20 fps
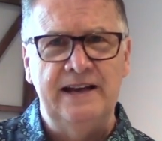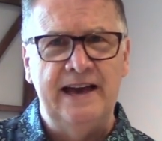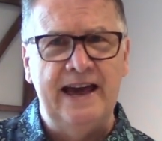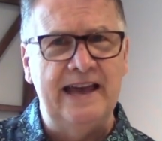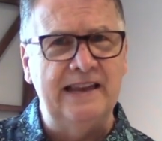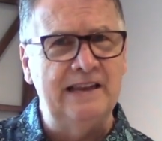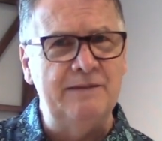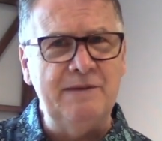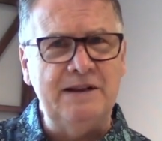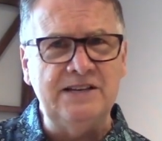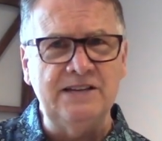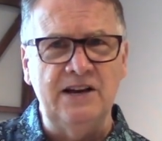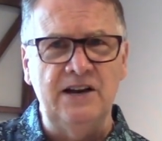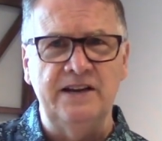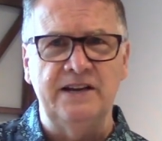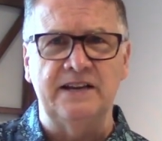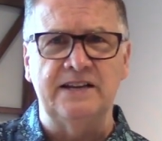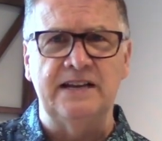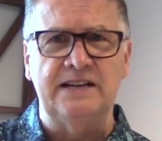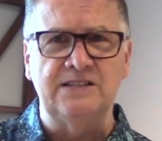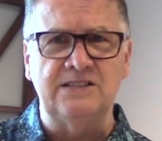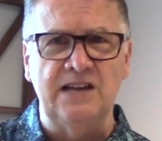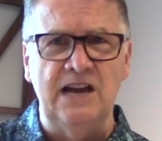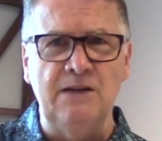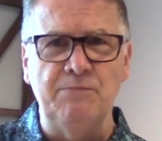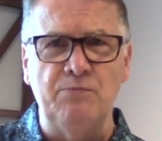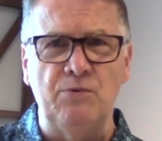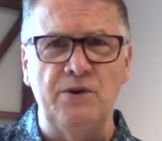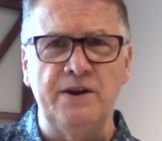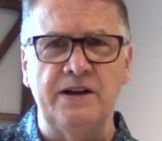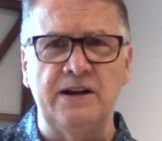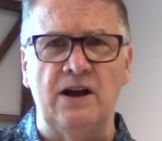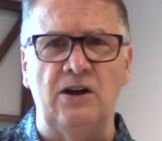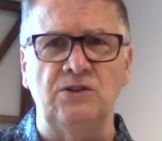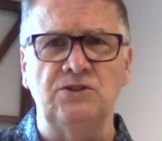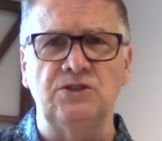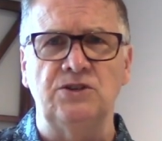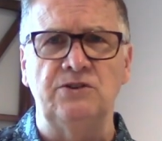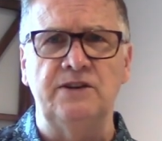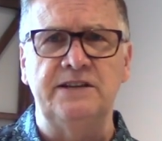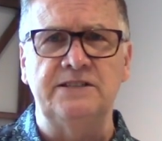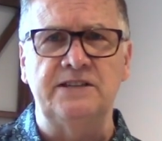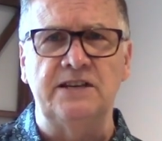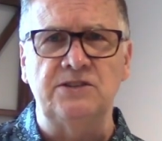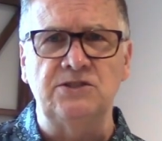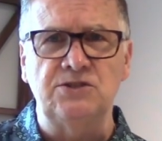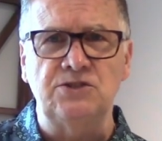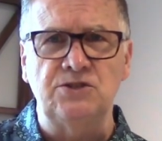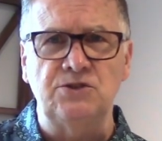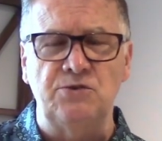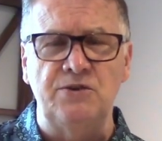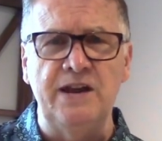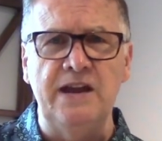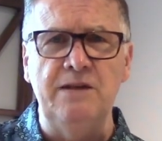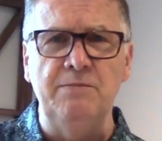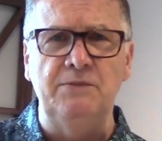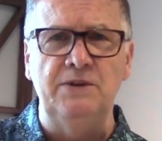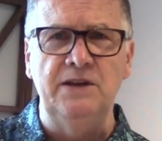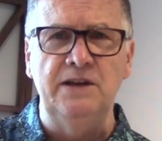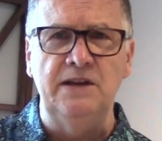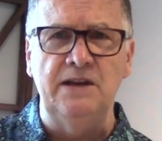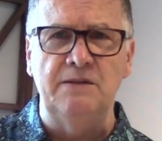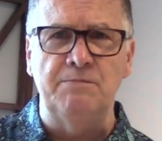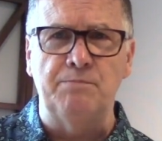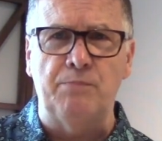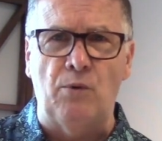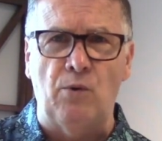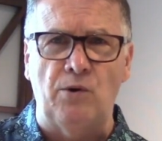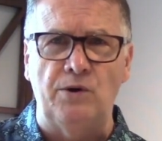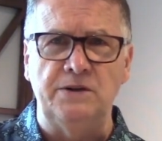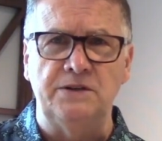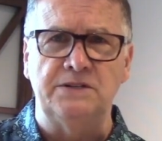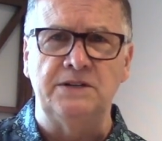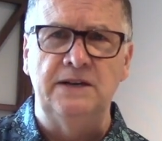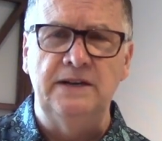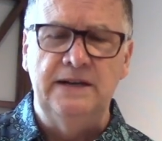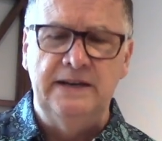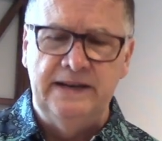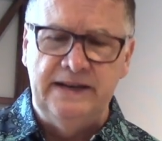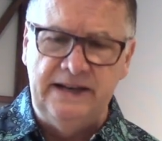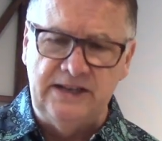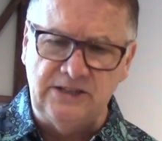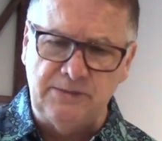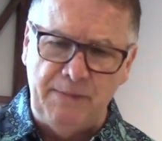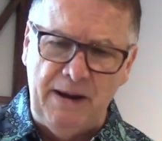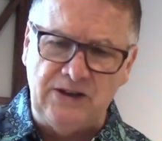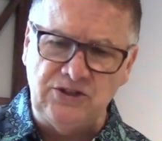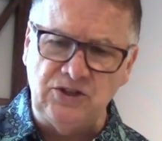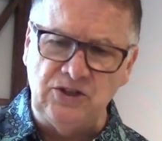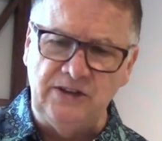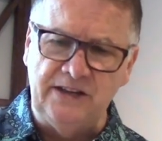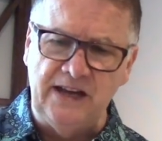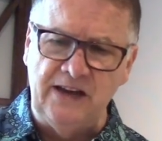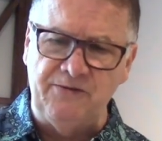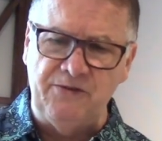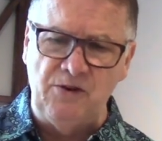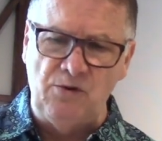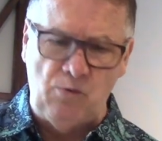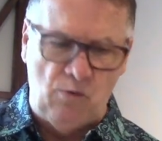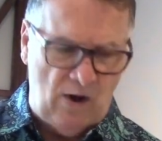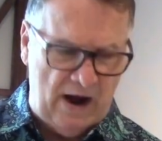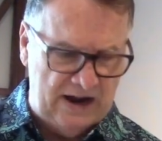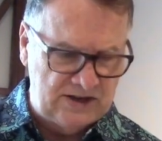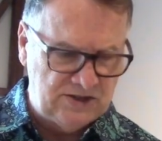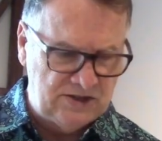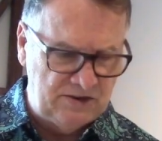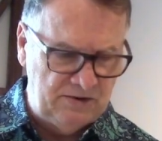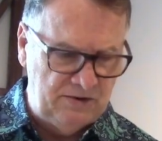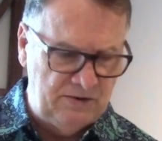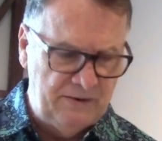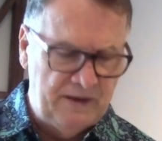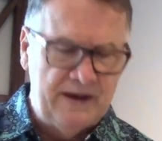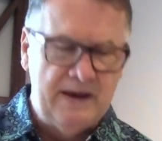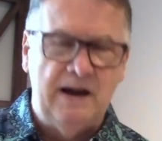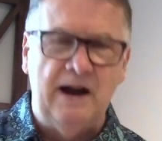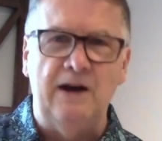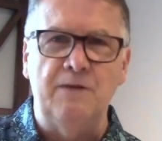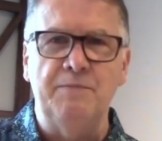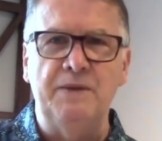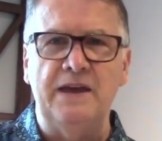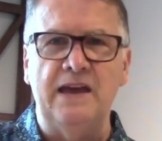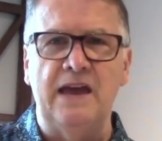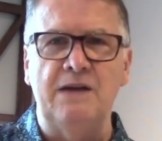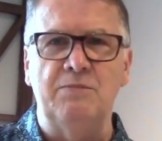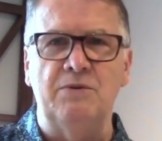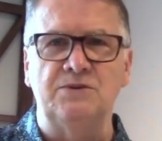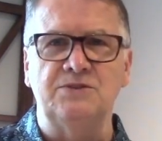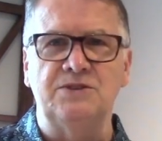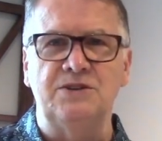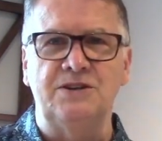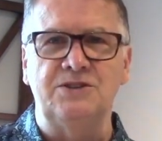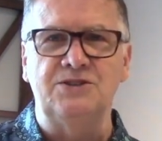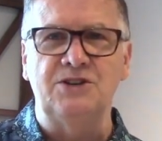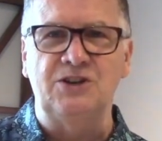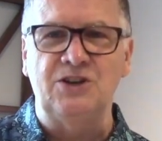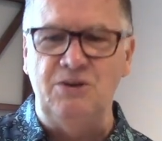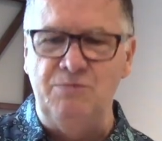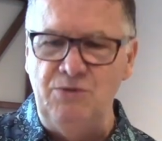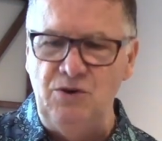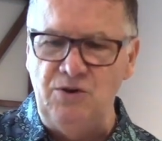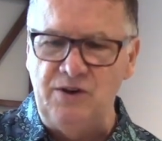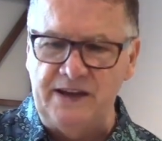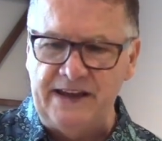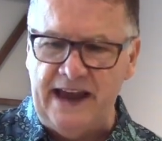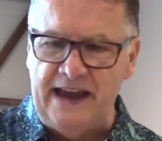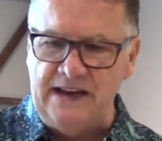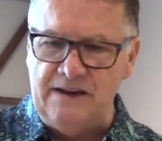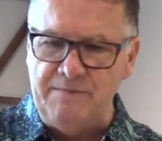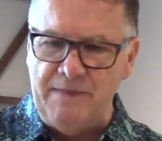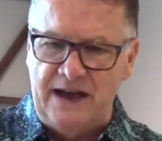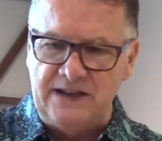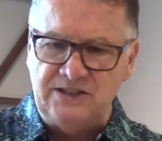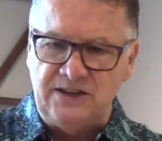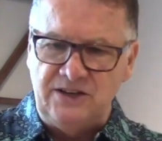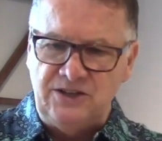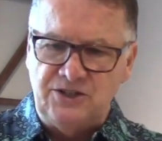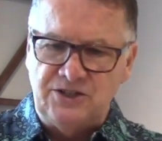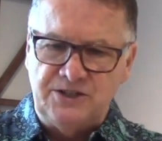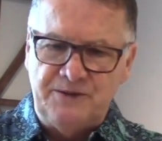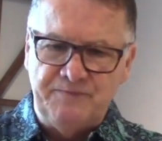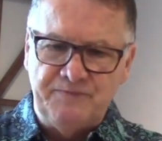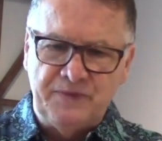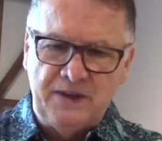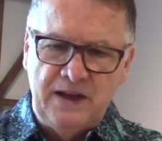And let me tell you, contemporary culture is extremely important, especially if you want to uh, be able to, to communicate a message.